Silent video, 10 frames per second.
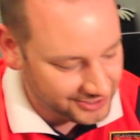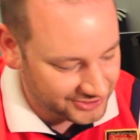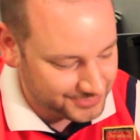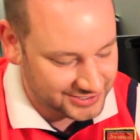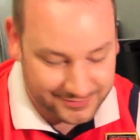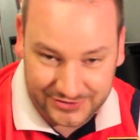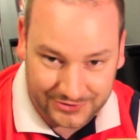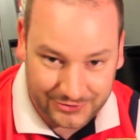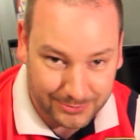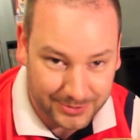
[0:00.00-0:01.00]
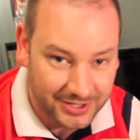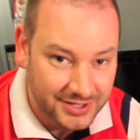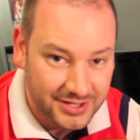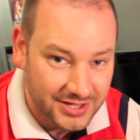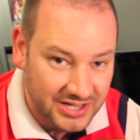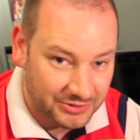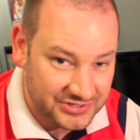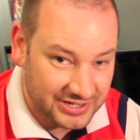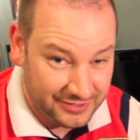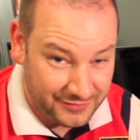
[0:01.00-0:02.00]
here, Space Adventure Cobra,
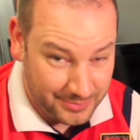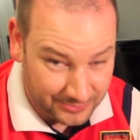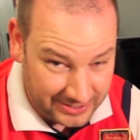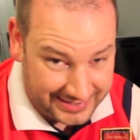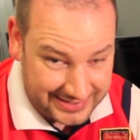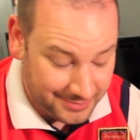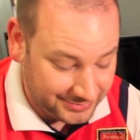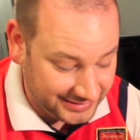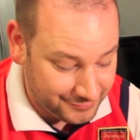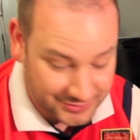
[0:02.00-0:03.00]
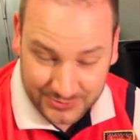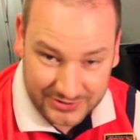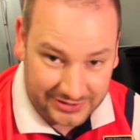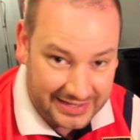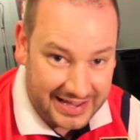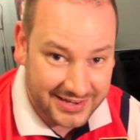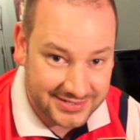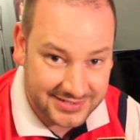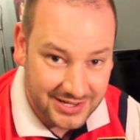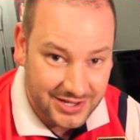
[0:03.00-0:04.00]
which, if I'm right, I believe this was the
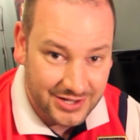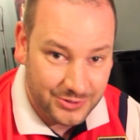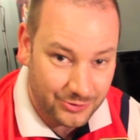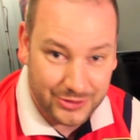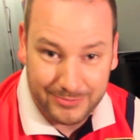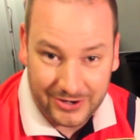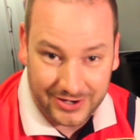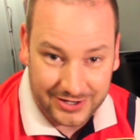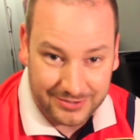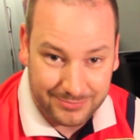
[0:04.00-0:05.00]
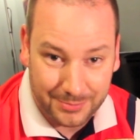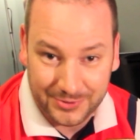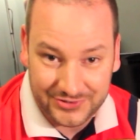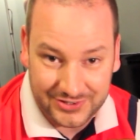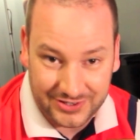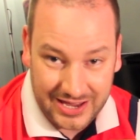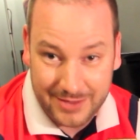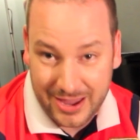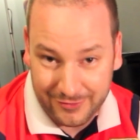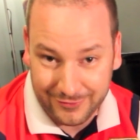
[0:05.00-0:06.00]
last North American published
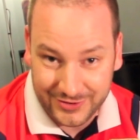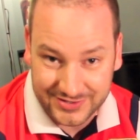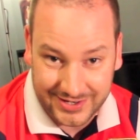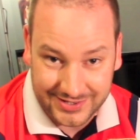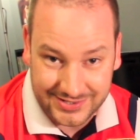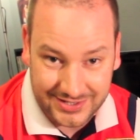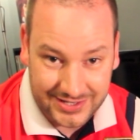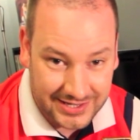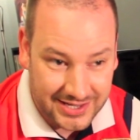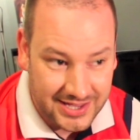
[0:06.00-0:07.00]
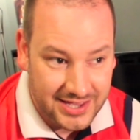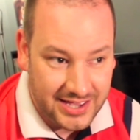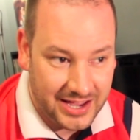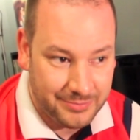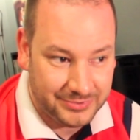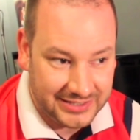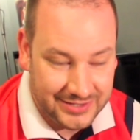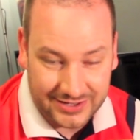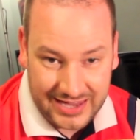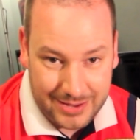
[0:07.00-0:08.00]
game ever for the Sega CD. I
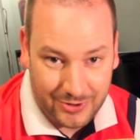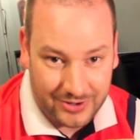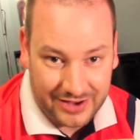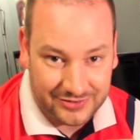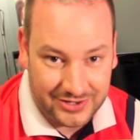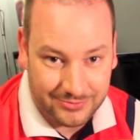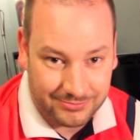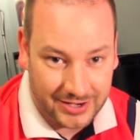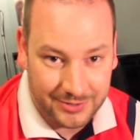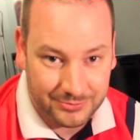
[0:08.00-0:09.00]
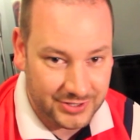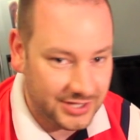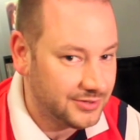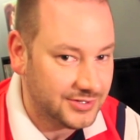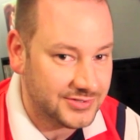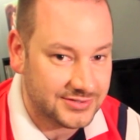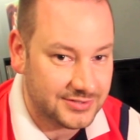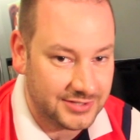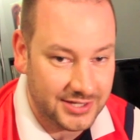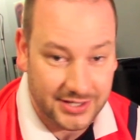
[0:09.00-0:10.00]
believe it came out actually right when the
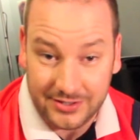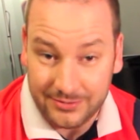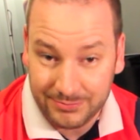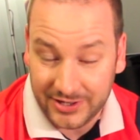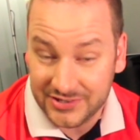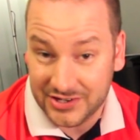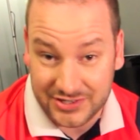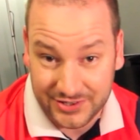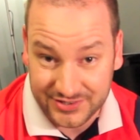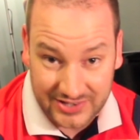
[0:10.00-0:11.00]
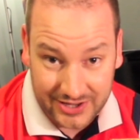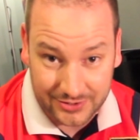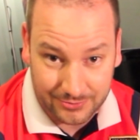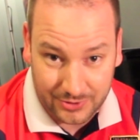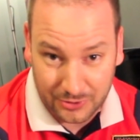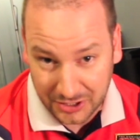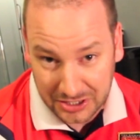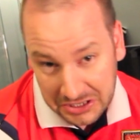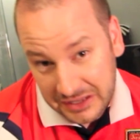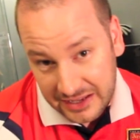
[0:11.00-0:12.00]
PlayStation and the Saturn were
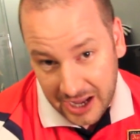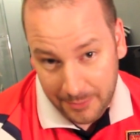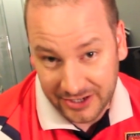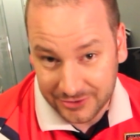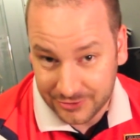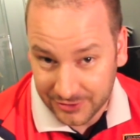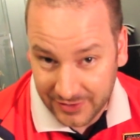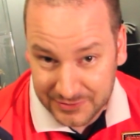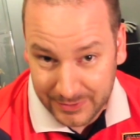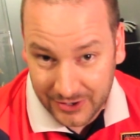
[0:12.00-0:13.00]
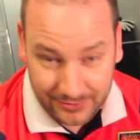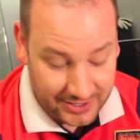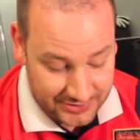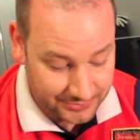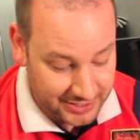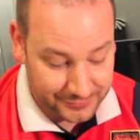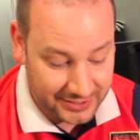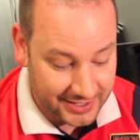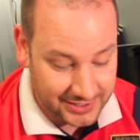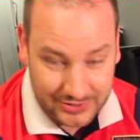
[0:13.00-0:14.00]
already a bit into their lifespan already, so definitely
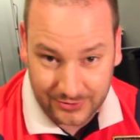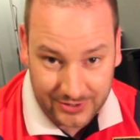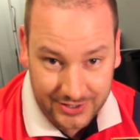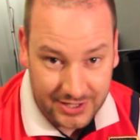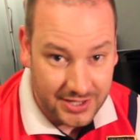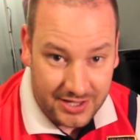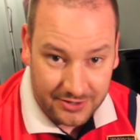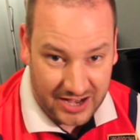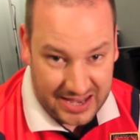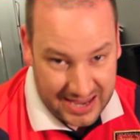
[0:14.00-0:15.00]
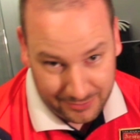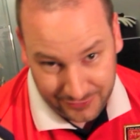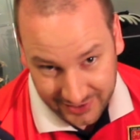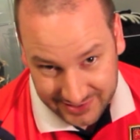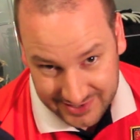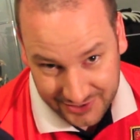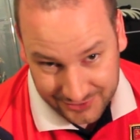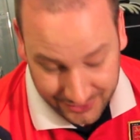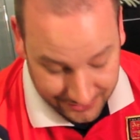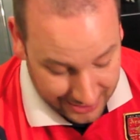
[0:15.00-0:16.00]
got ignored. Great game if you like
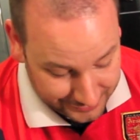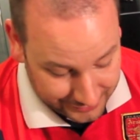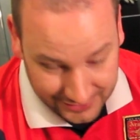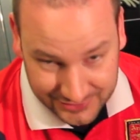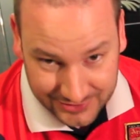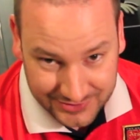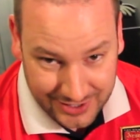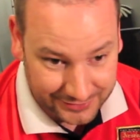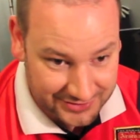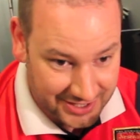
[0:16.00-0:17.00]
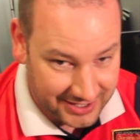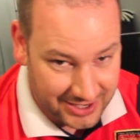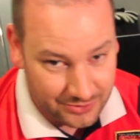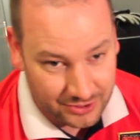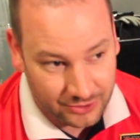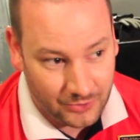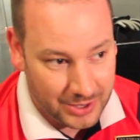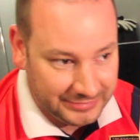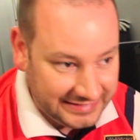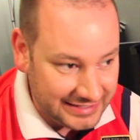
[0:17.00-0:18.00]
Snatcher or other graphic adventures, definitely check it out, though I
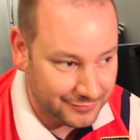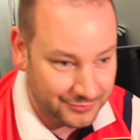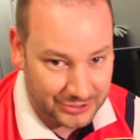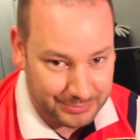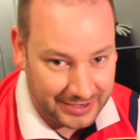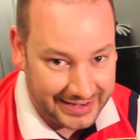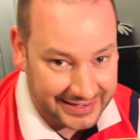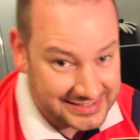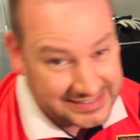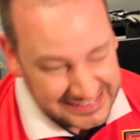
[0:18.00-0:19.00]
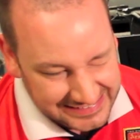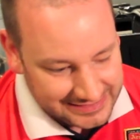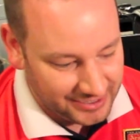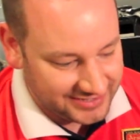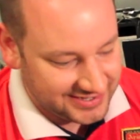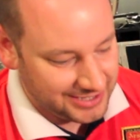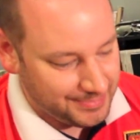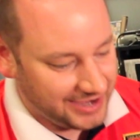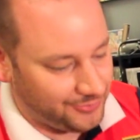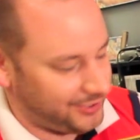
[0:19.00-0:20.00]
believe if you want to buy it, might set you
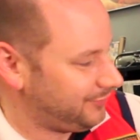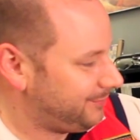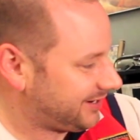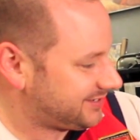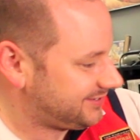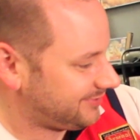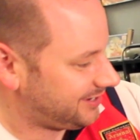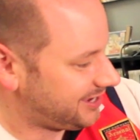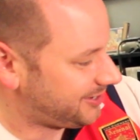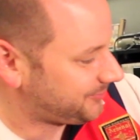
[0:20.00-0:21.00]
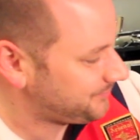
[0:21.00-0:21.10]
back quite a few bucks right now.